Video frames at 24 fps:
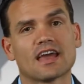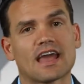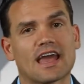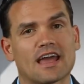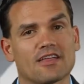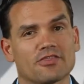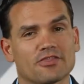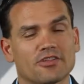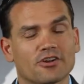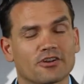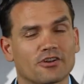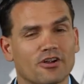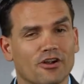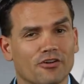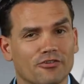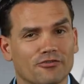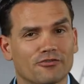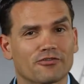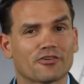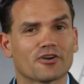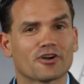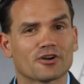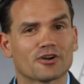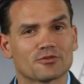And there are
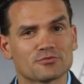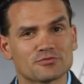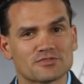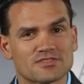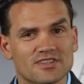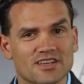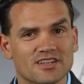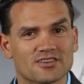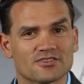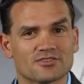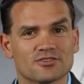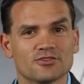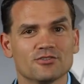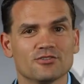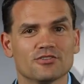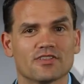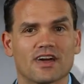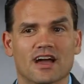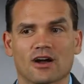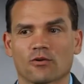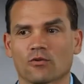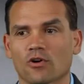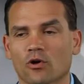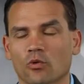firms that do
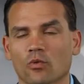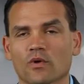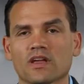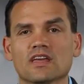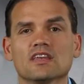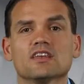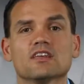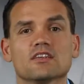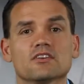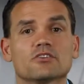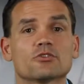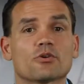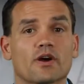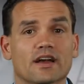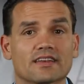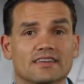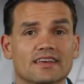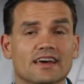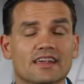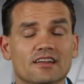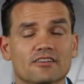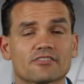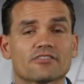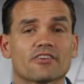that. What we need to
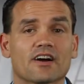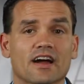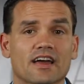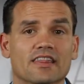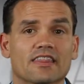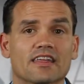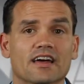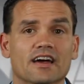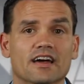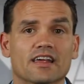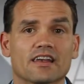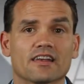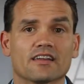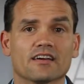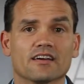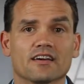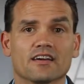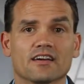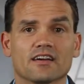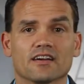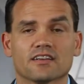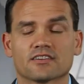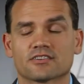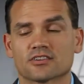identify then,
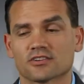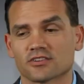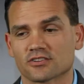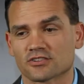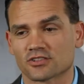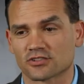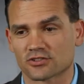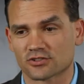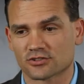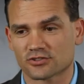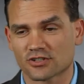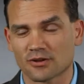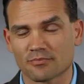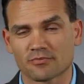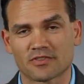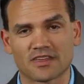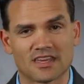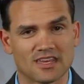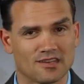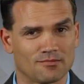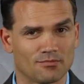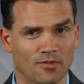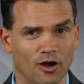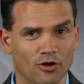to strip
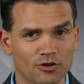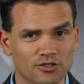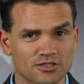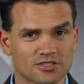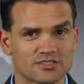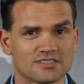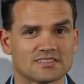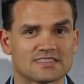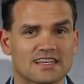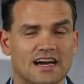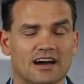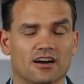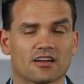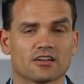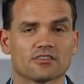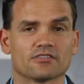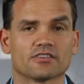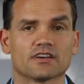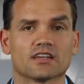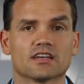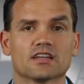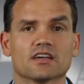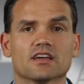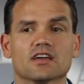the emotions out of
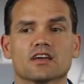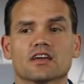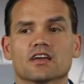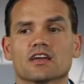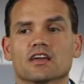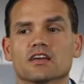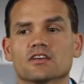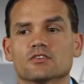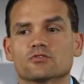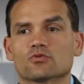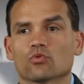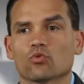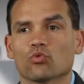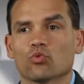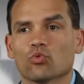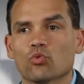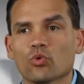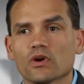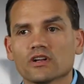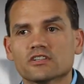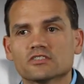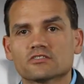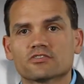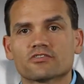it, is
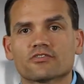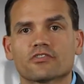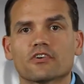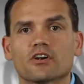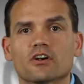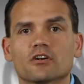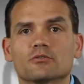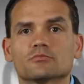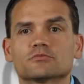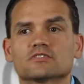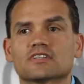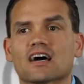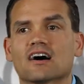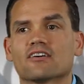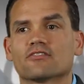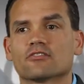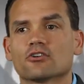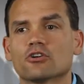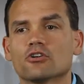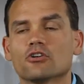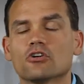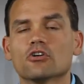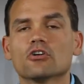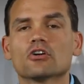which firms
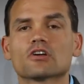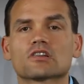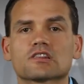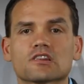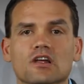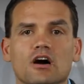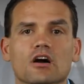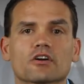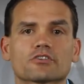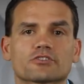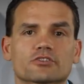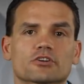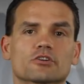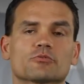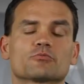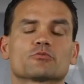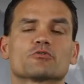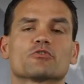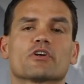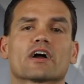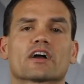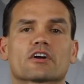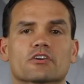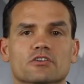have good
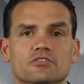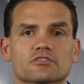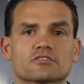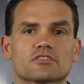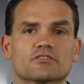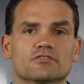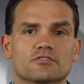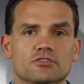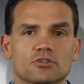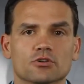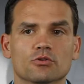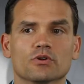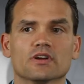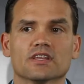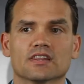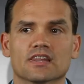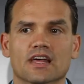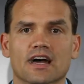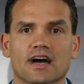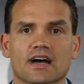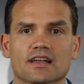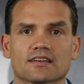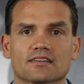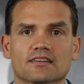long-term records of doing
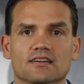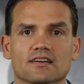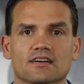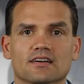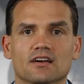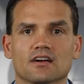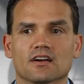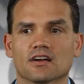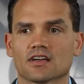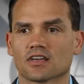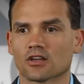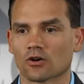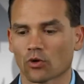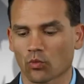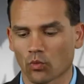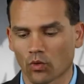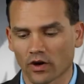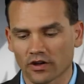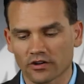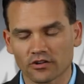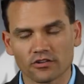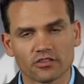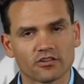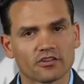that.
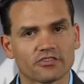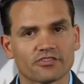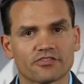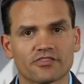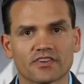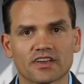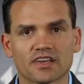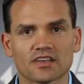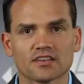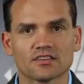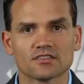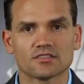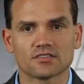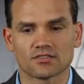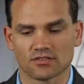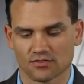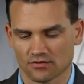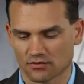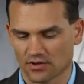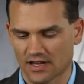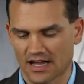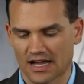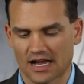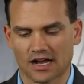What are their fees?
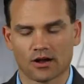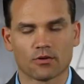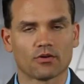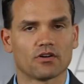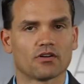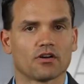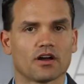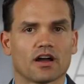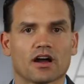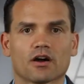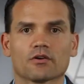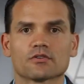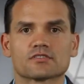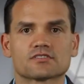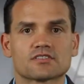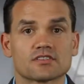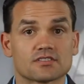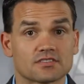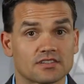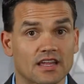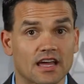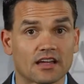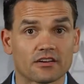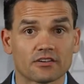How has the
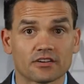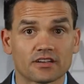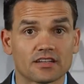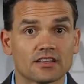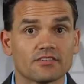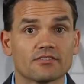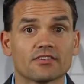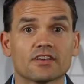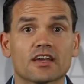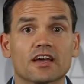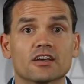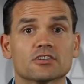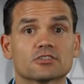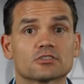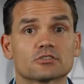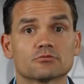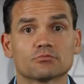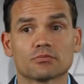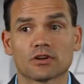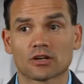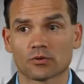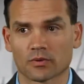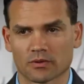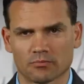standard
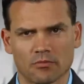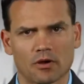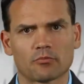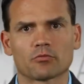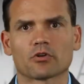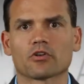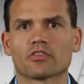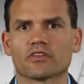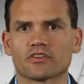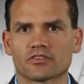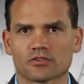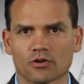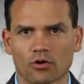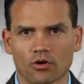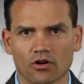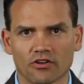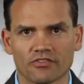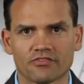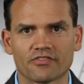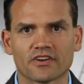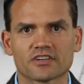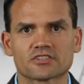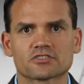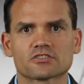deviation been? Remember these
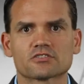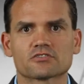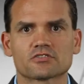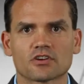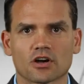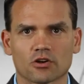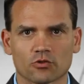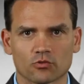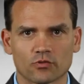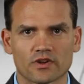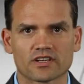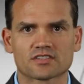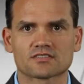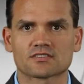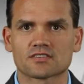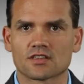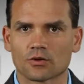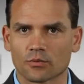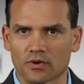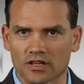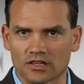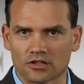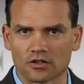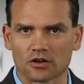coefficients on risks
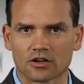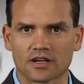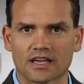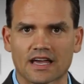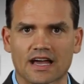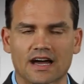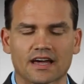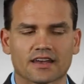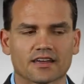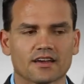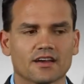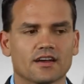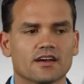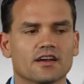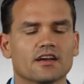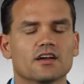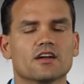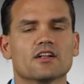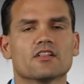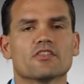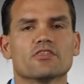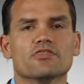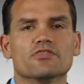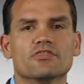that we look at.
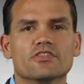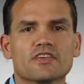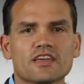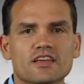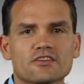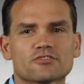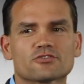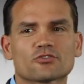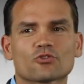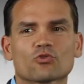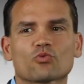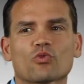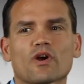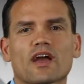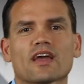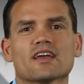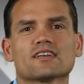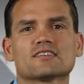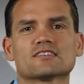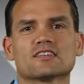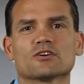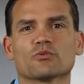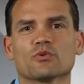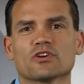These are
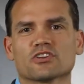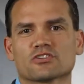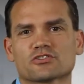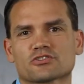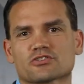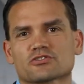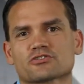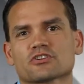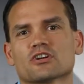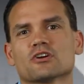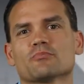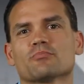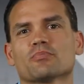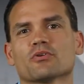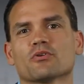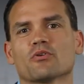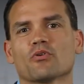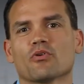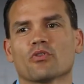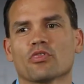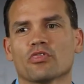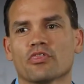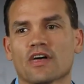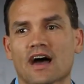ways that we strip
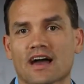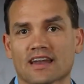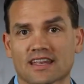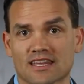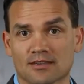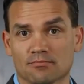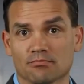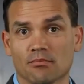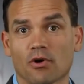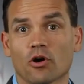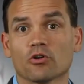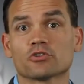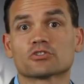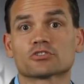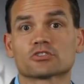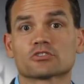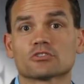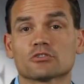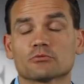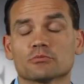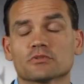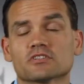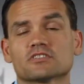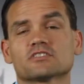that
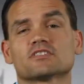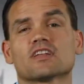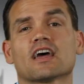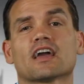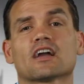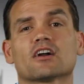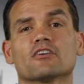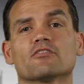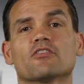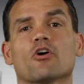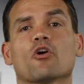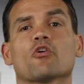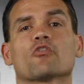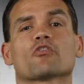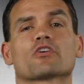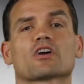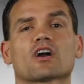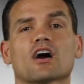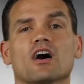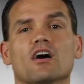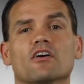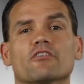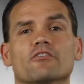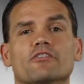emotional mistake of
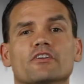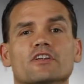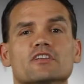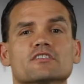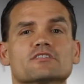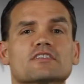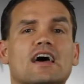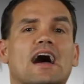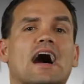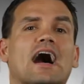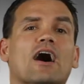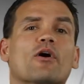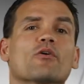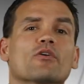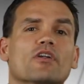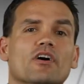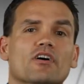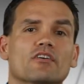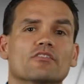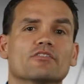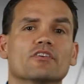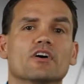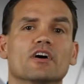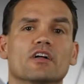overconfidence out
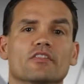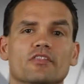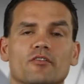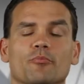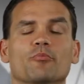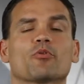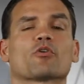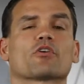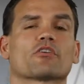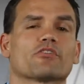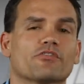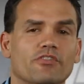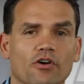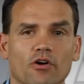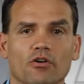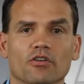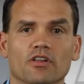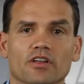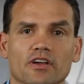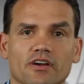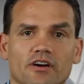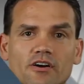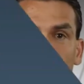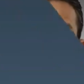of the
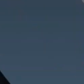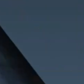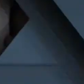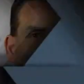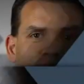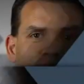portfolio.